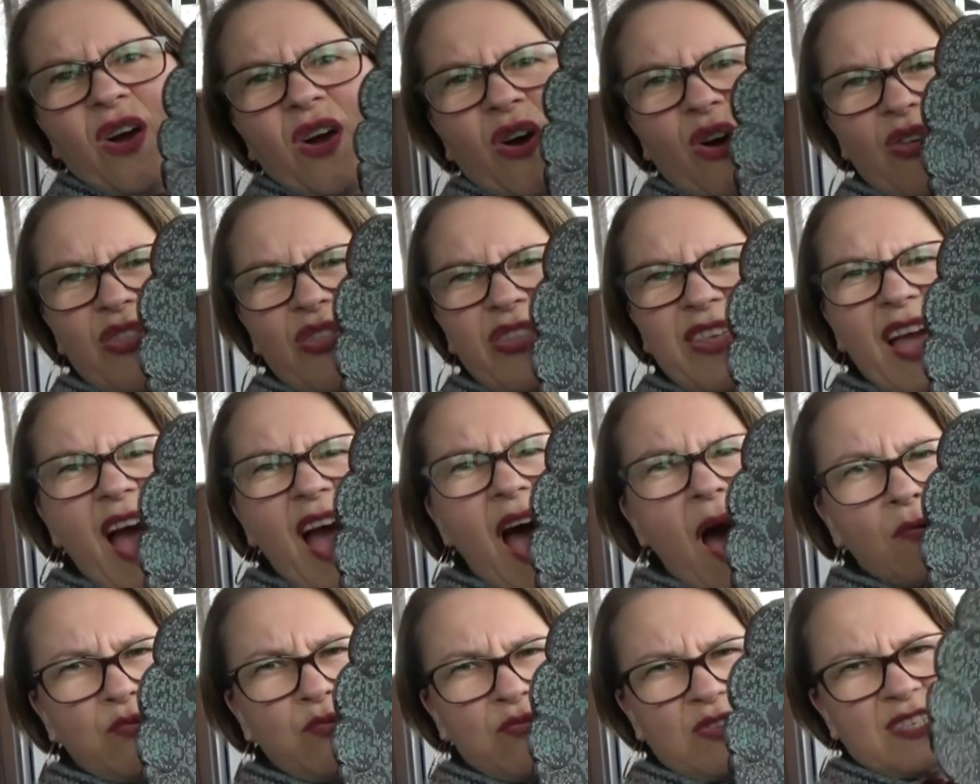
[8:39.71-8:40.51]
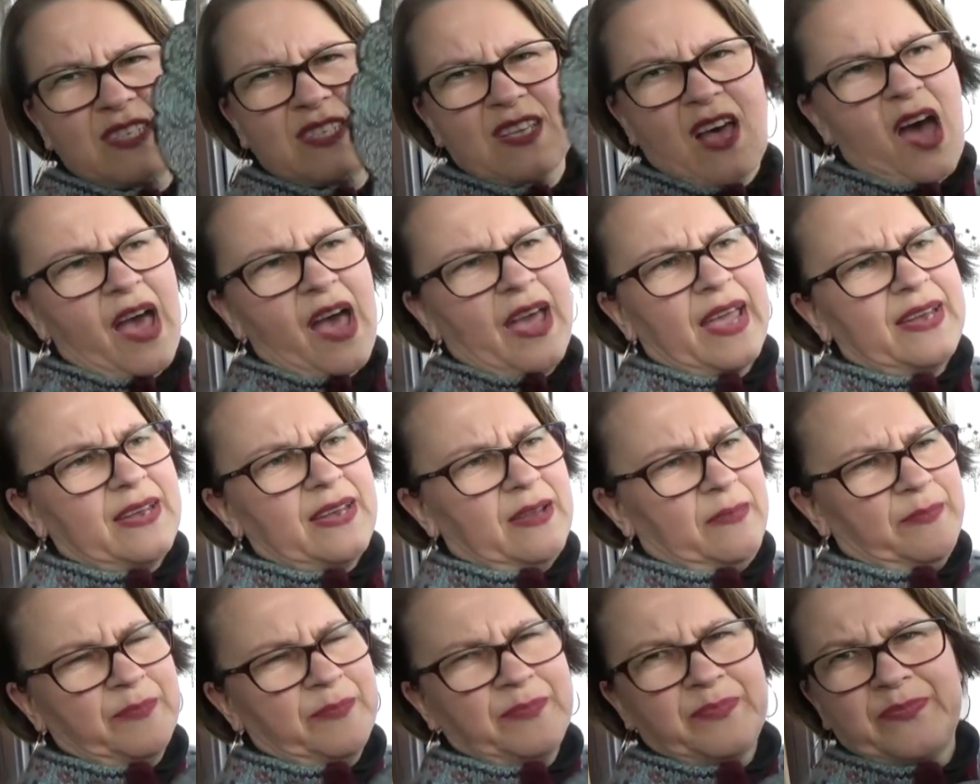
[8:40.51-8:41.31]
on the outside
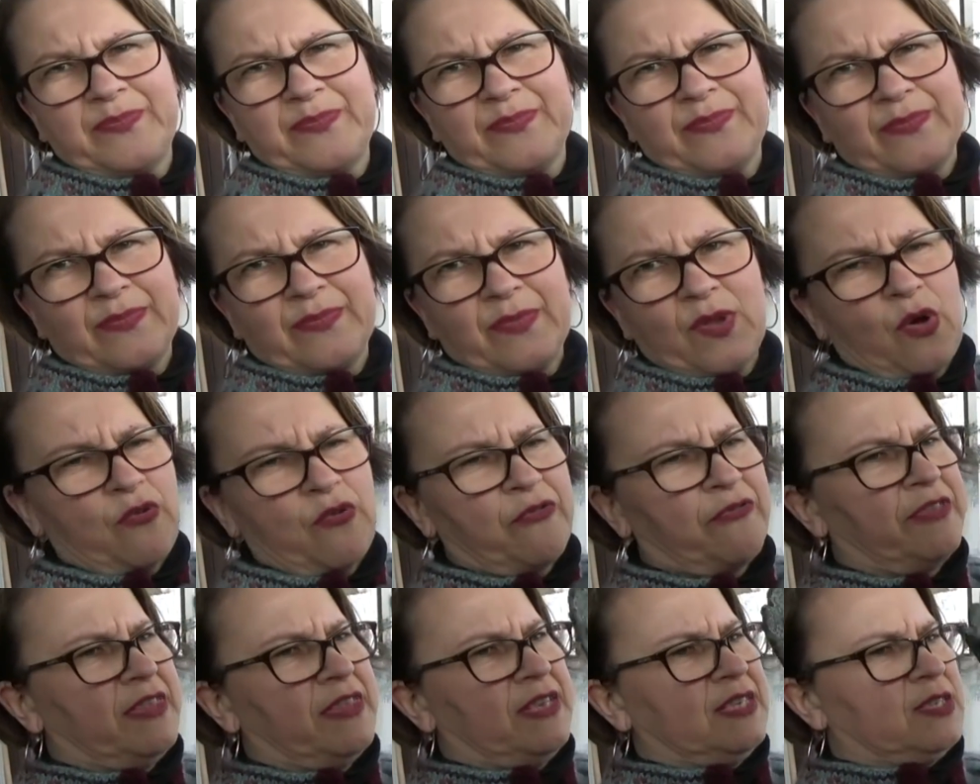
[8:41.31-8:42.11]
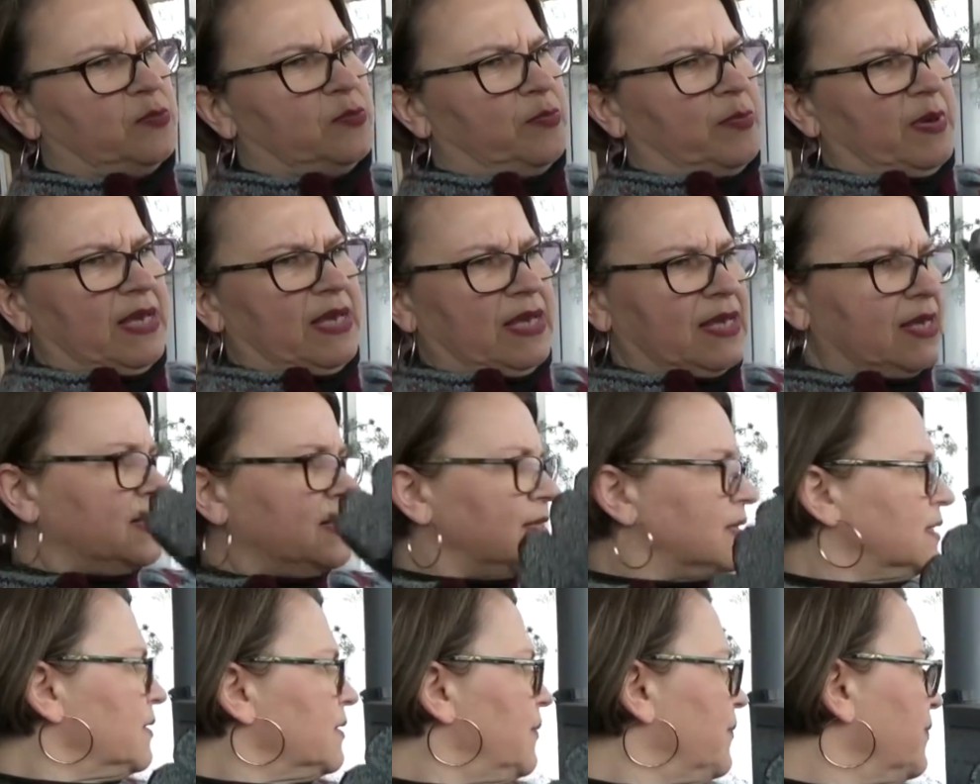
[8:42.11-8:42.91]
of this
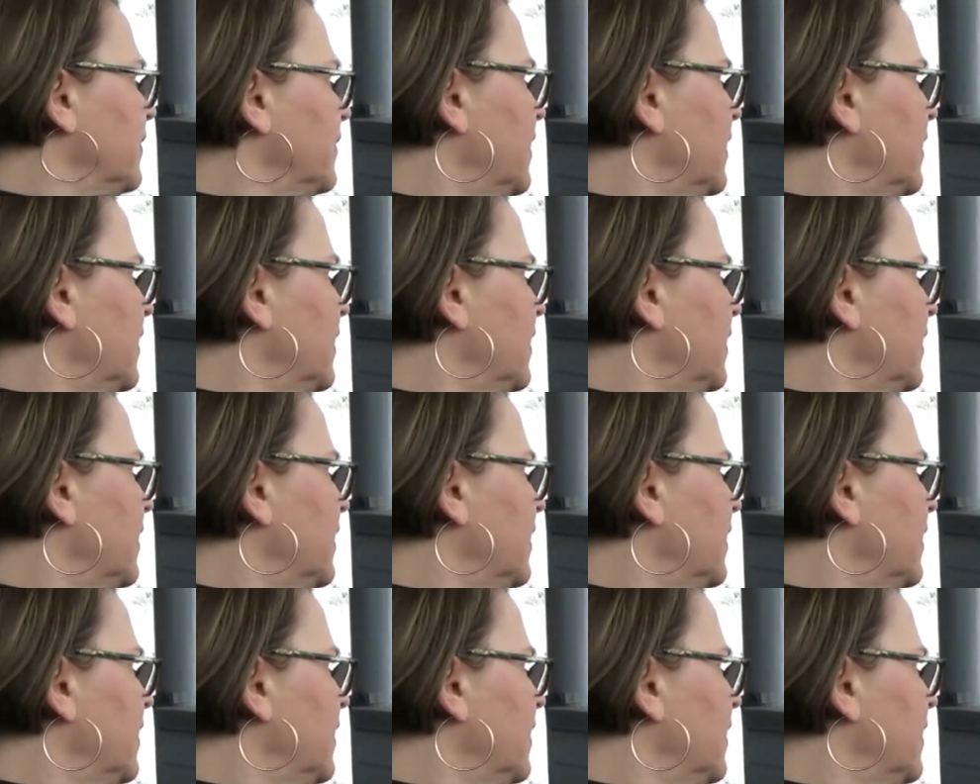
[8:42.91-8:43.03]
piece.